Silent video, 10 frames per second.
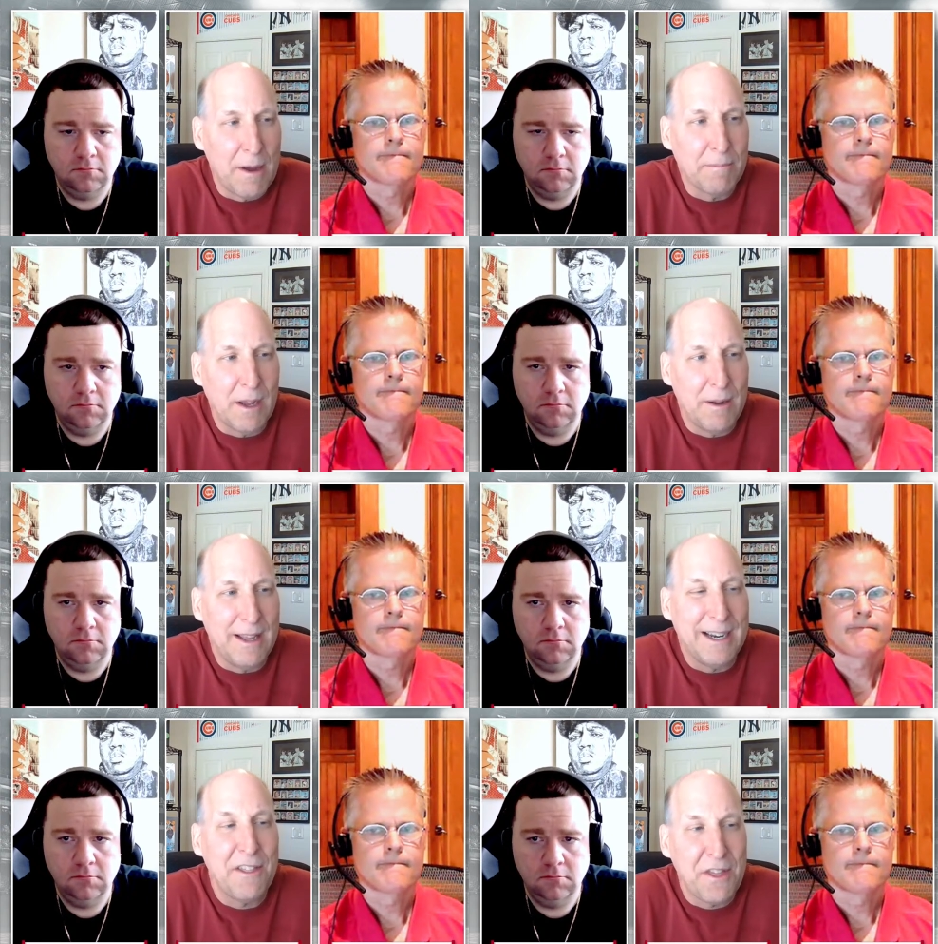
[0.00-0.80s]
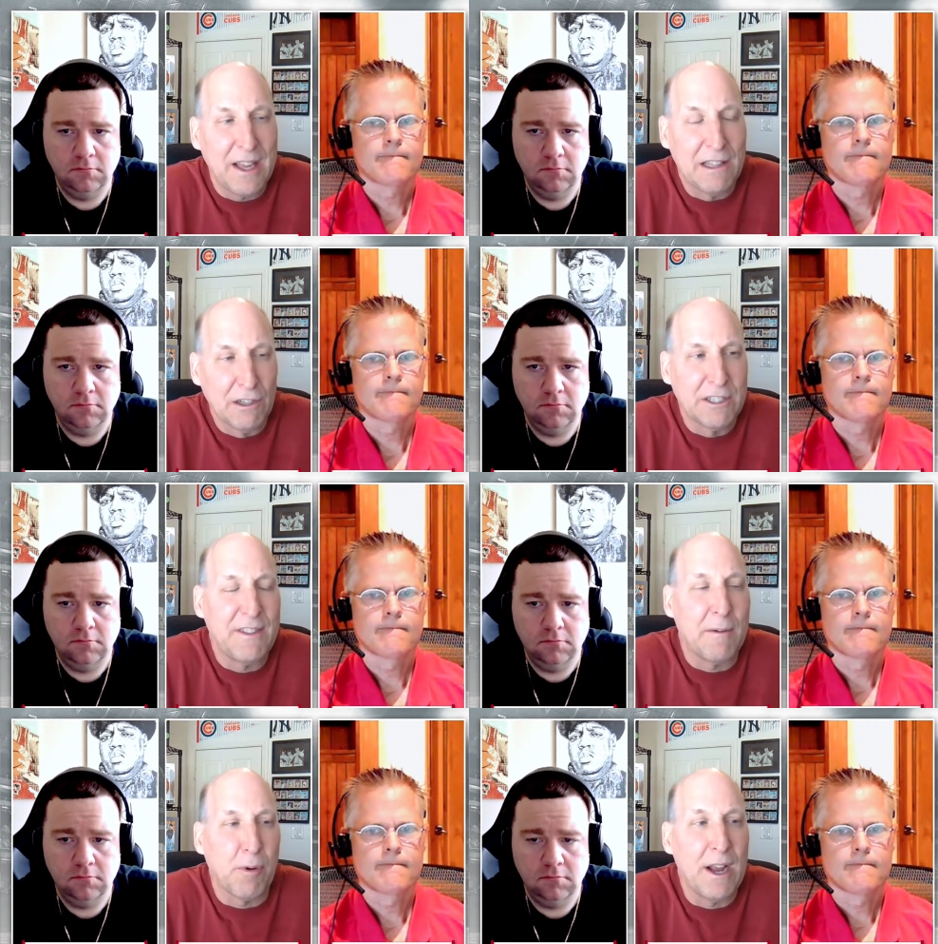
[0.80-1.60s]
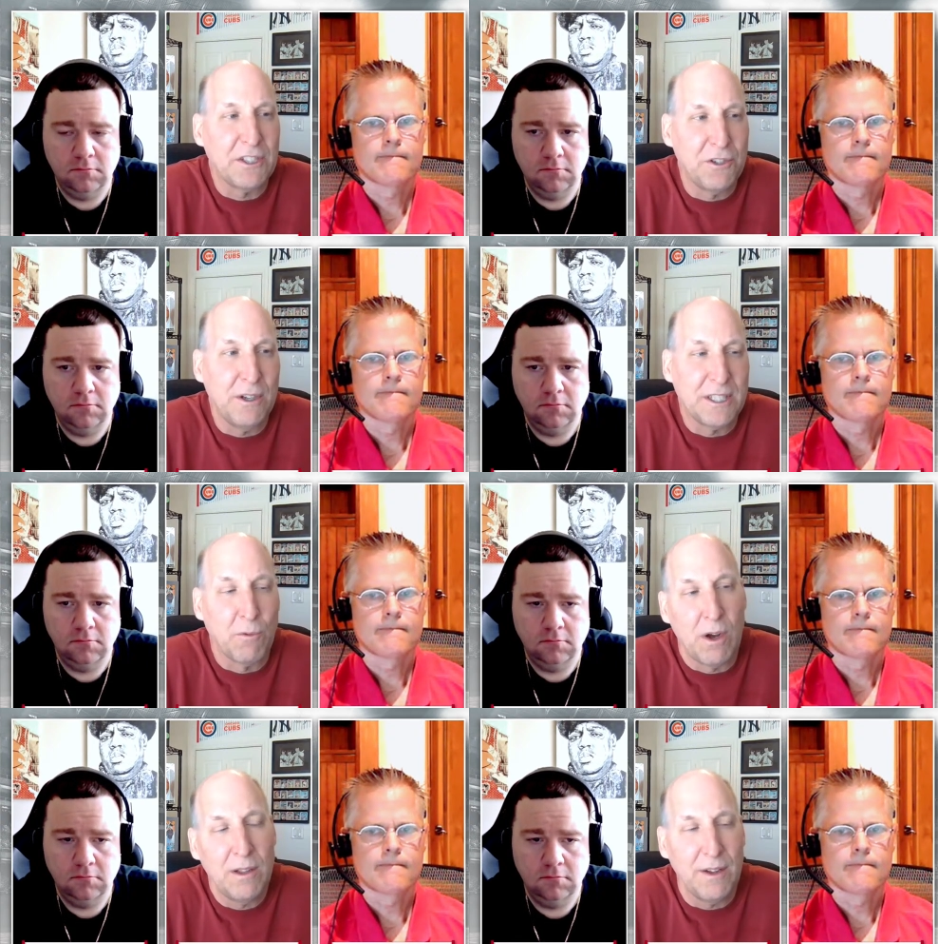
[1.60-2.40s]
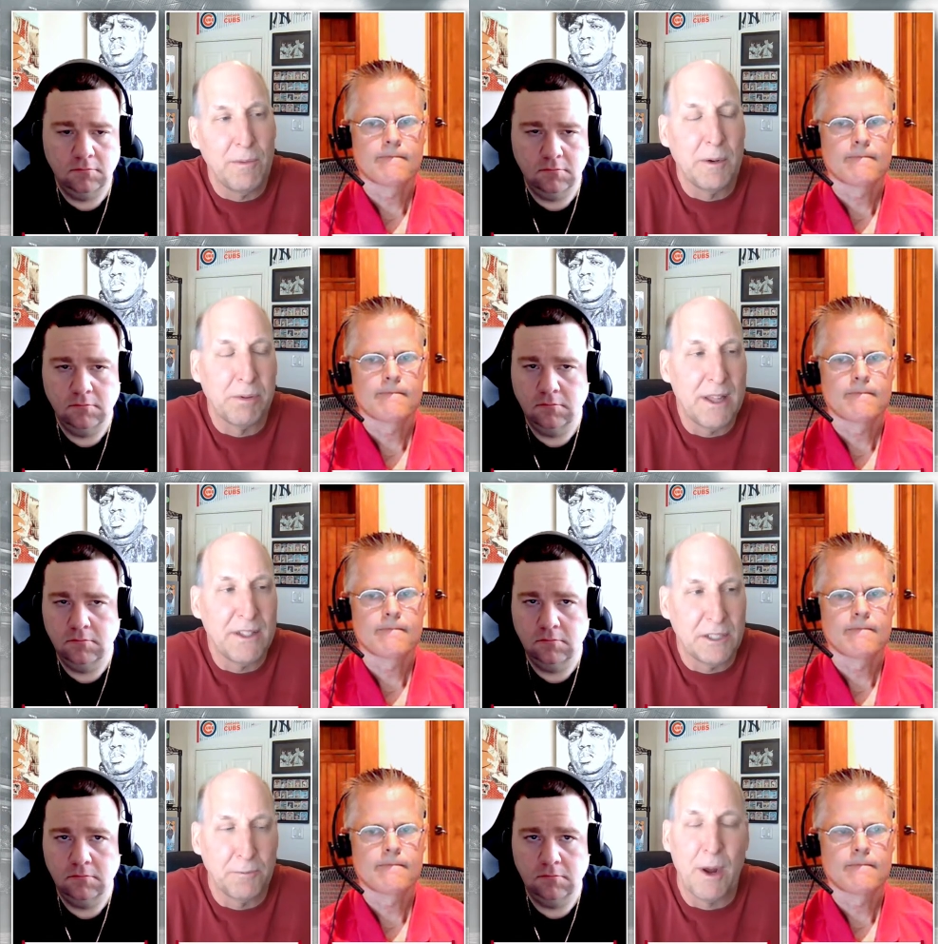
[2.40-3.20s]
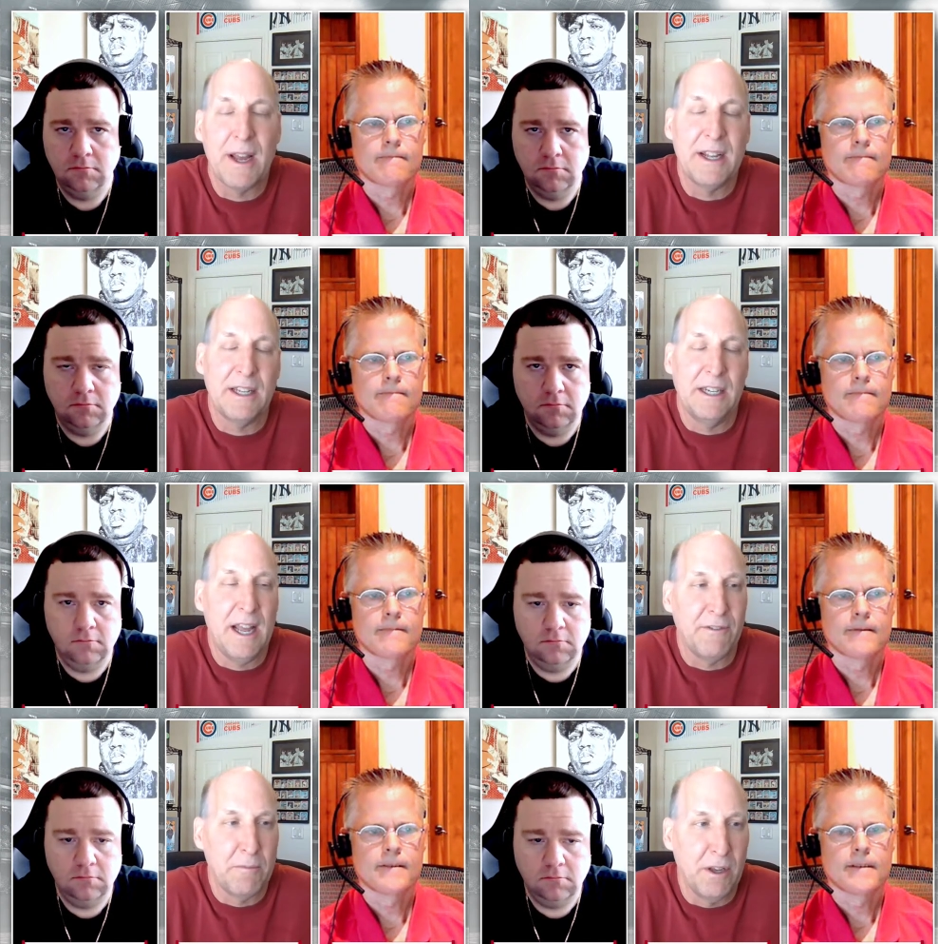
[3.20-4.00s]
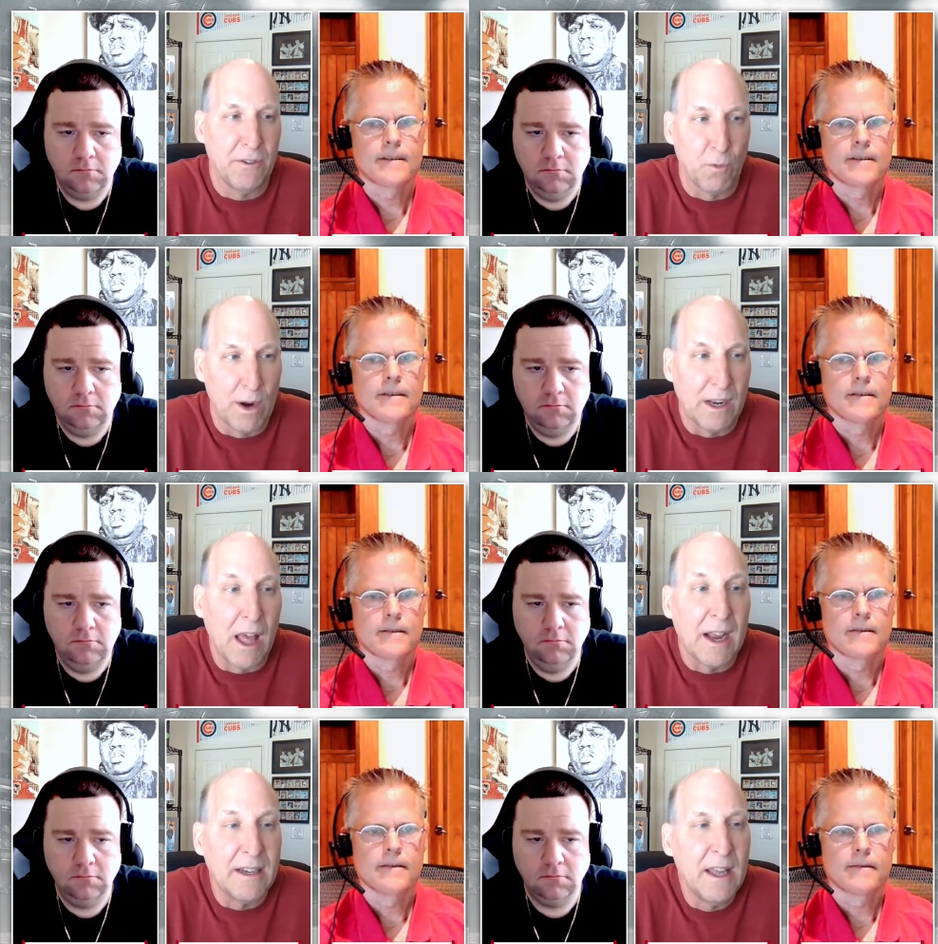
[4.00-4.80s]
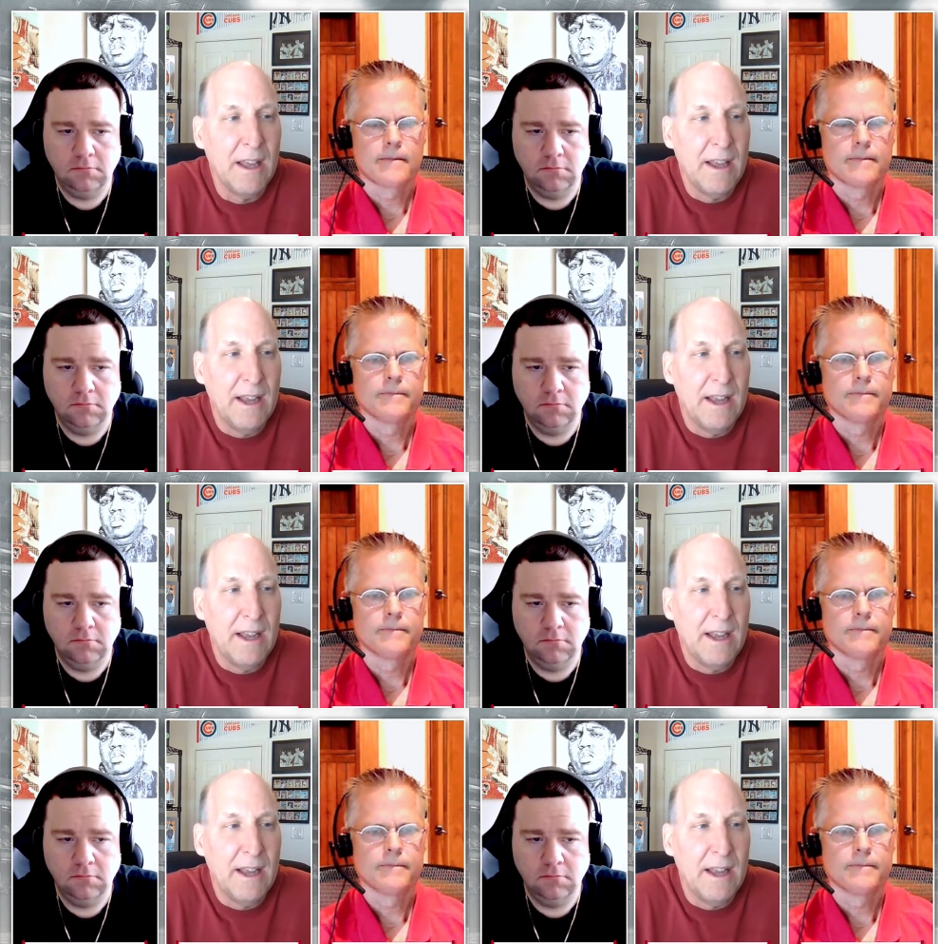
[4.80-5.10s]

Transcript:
Speaker 1: And I think I looked at that price too. I said, well, if I'm going to play this, it's probably going to have to be on the run line,